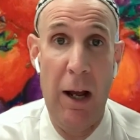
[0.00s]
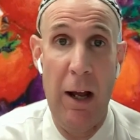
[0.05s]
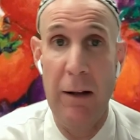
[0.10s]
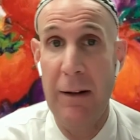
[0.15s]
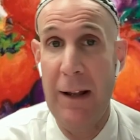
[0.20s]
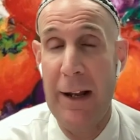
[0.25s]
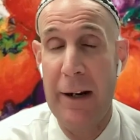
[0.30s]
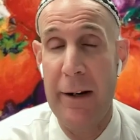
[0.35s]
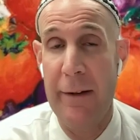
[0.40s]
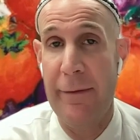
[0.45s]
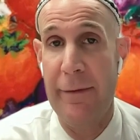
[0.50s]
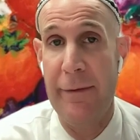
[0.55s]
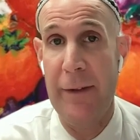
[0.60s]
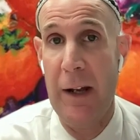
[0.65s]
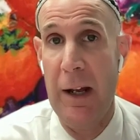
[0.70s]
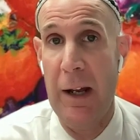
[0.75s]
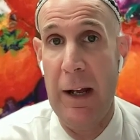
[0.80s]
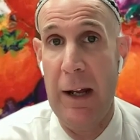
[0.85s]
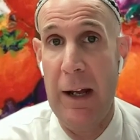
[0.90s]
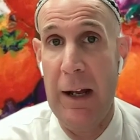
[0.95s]
a lot
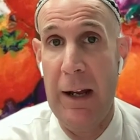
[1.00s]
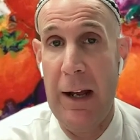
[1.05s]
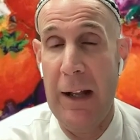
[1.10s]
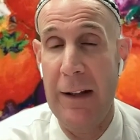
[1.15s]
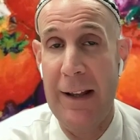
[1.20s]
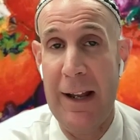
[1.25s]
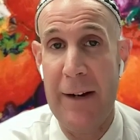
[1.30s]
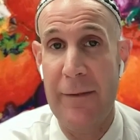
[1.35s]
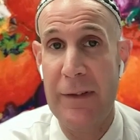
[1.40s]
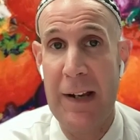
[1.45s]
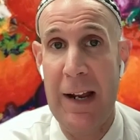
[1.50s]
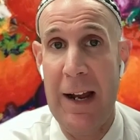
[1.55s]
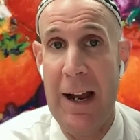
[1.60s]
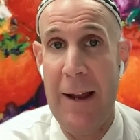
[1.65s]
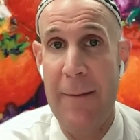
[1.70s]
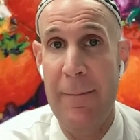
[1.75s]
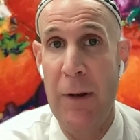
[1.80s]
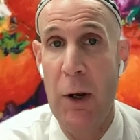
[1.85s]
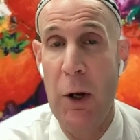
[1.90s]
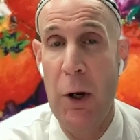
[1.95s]
of
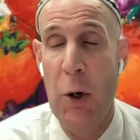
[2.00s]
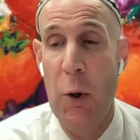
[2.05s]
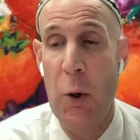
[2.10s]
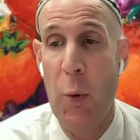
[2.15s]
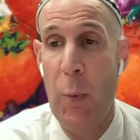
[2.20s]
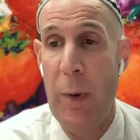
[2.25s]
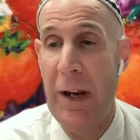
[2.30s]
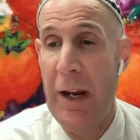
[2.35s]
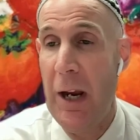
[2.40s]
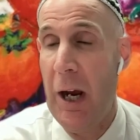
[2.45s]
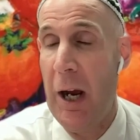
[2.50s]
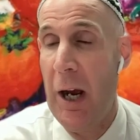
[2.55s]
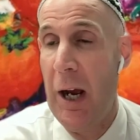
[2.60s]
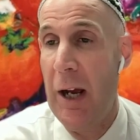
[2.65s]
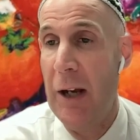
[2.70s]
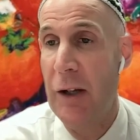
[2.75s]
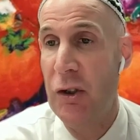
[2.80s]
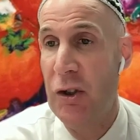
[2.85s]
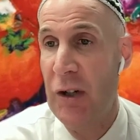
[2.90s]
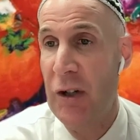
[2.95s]
time we
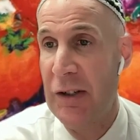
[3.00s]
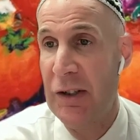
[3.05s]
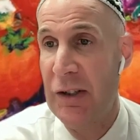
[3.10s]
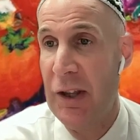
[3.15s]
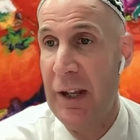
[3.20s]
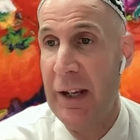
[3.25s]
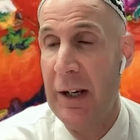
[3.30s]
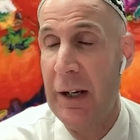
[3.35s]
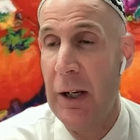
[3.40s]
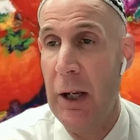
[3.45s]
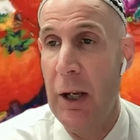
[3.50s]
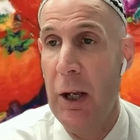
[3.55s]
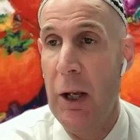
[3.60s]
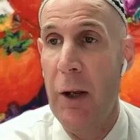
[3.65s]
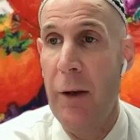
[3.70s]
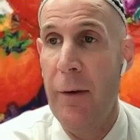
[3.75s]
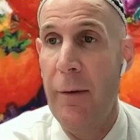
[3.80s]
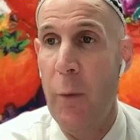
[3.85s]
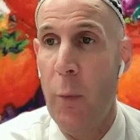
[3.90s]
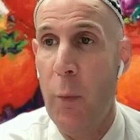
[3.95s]
just think
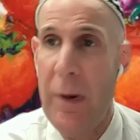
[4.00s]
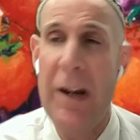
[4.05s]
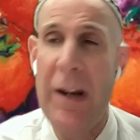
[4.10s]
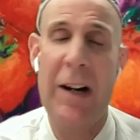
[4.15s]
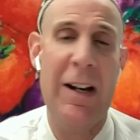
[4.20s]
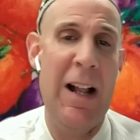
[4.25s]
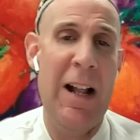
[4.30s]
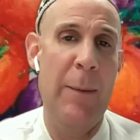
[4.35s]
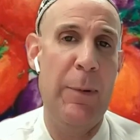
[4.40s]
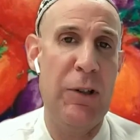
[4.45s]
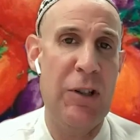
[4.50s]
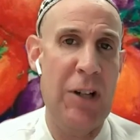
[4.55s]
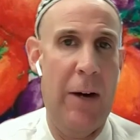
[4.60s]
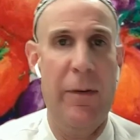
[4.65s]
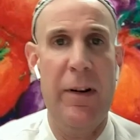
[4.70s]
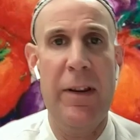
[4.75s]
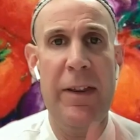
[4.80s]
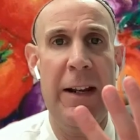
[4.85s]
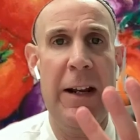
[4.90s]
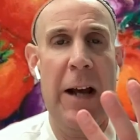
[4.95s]
we accomplish
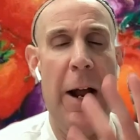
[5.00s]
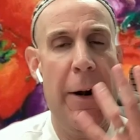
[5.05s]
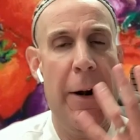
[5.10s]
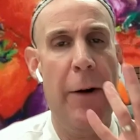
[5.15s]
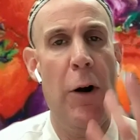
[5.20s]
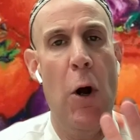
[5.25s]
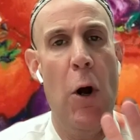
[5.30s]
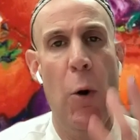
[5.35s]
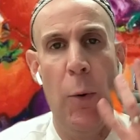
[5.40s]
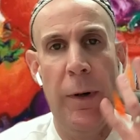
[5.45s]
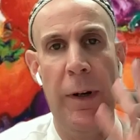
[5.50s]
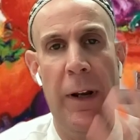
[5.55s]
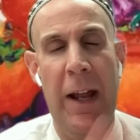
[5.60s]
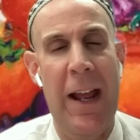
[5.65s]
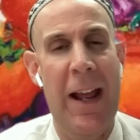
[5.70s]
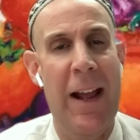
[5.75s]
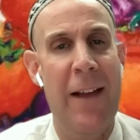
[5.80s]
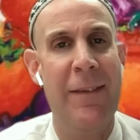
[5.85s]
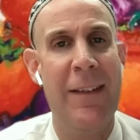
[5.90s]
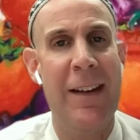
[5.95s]
everything on our own
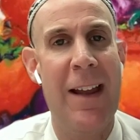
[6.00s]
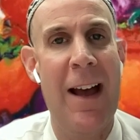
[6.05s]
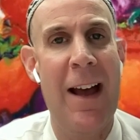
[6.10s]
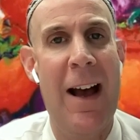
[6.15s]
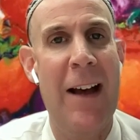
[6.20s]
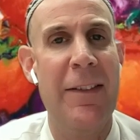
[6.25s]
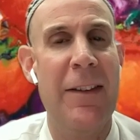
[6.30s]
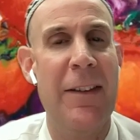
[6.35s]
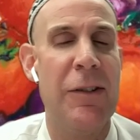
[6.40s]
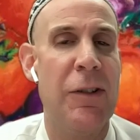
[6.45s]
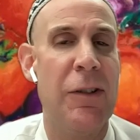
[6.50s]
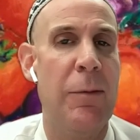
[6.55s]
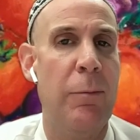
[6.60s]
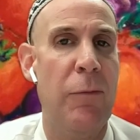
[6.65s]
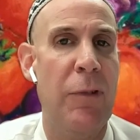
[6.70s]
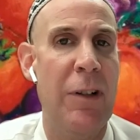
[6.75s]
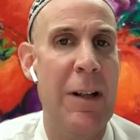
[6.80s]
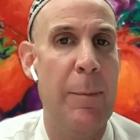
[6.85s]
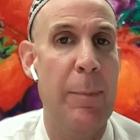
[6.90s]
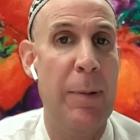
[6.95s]
and God doesn't
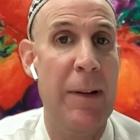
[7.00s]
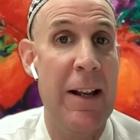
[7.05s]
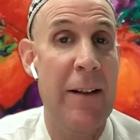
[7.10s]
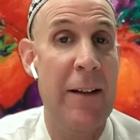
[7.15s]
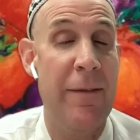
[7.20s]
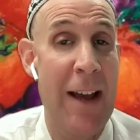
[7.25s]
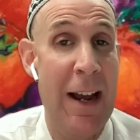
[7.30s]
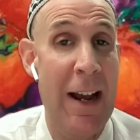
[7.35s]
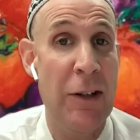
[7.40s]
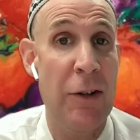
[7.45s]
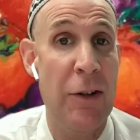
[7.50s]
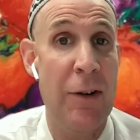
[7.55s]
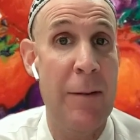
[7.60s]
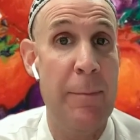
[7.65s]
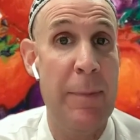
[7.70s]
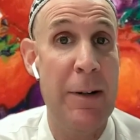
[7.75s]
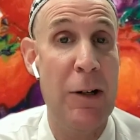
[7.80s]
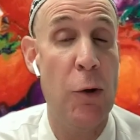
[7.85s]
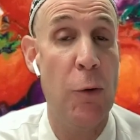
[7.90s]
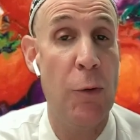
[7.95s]
really play a factor.
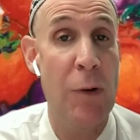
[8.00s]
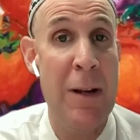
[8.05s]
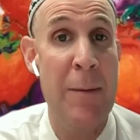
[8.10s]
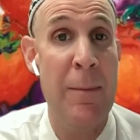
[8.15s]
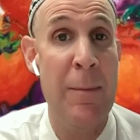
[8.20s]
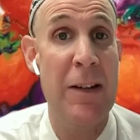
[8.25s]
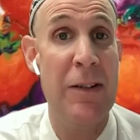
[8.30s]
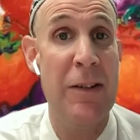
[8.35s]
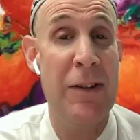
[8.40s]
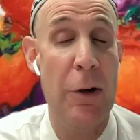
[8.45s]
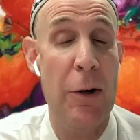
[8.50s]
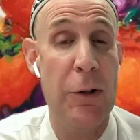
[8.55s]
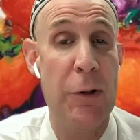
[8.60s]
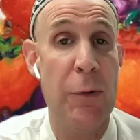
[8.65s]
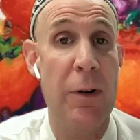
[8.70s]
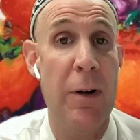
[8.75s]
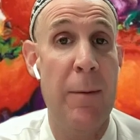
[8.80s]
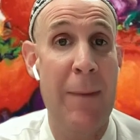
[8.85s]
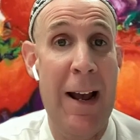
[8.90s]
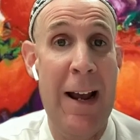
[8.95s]
And Bikurim is there
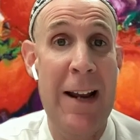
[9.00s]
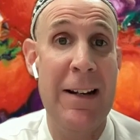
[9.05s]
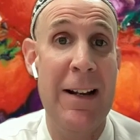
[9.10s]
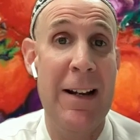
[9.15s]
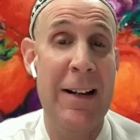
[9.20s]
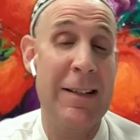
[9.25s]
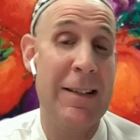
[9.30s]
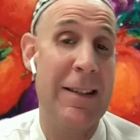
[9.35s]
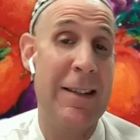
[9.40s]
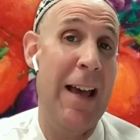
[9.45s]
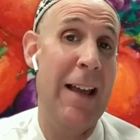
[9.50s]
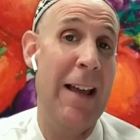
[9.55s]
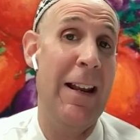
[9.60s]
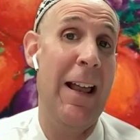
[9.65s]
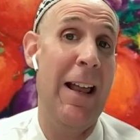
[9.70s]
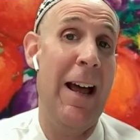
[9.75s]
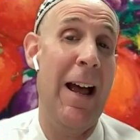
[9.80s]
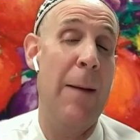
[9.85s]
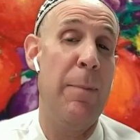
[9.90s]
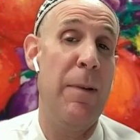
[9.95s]
to remind us that
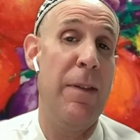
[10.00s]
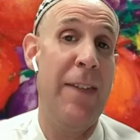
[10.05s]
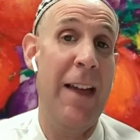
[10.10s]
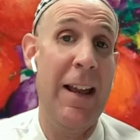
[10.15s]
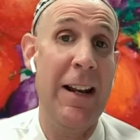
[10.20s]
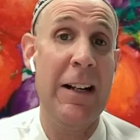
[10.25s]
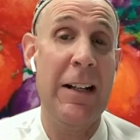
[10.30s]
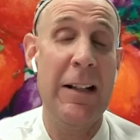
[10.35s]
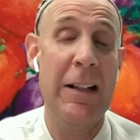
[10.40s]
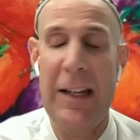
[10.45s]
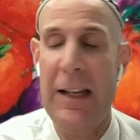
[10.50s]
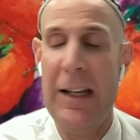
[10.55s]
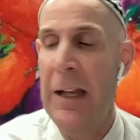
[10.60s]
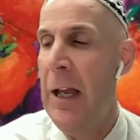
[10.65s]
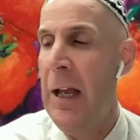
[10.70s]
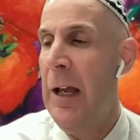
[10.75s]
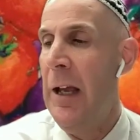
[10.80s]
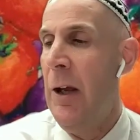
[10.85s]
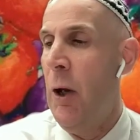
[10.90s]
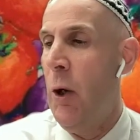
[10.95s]
hypothetically,
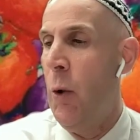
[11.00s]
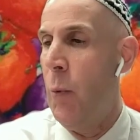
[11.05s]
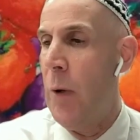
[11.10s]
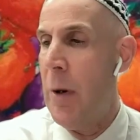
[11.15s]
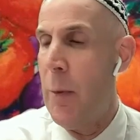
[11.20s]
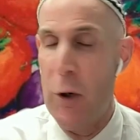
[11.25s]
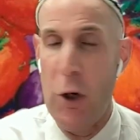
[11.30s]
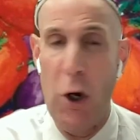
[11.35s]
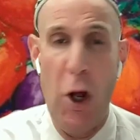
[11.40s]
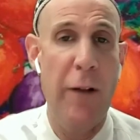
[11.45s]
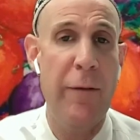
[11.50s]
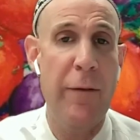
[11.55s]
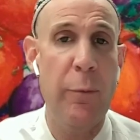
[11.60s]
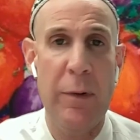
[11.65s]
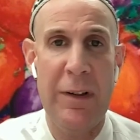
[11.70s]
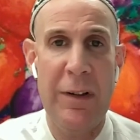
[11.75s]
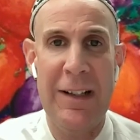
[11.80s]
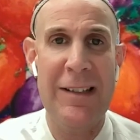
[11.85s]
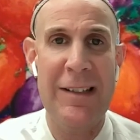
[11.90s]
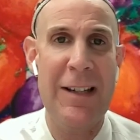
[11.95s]

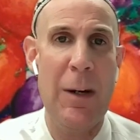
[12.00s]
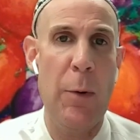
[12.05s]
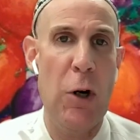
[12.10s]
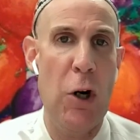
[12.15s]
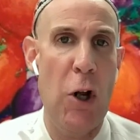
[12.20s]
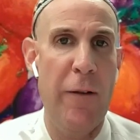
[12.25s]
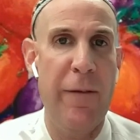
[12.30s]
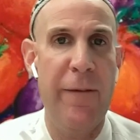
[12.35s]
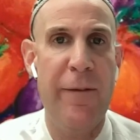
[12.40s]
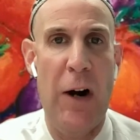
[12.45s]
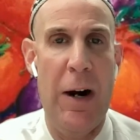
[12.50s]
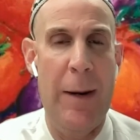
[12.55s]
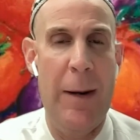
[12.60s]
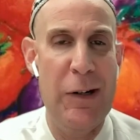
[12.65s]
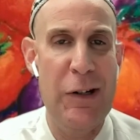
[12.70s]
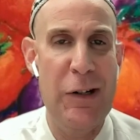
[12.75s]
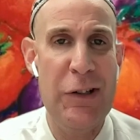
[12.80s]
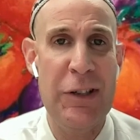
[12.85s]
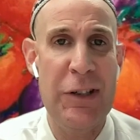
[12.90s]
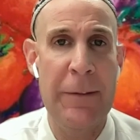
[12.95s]
let's say we're all
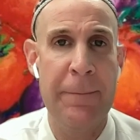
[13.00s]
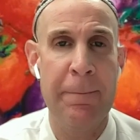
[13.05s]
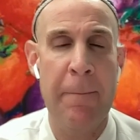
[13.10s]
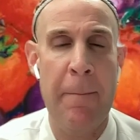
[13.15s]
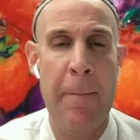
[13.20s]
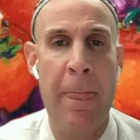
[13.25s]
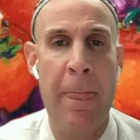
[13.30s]
farmers,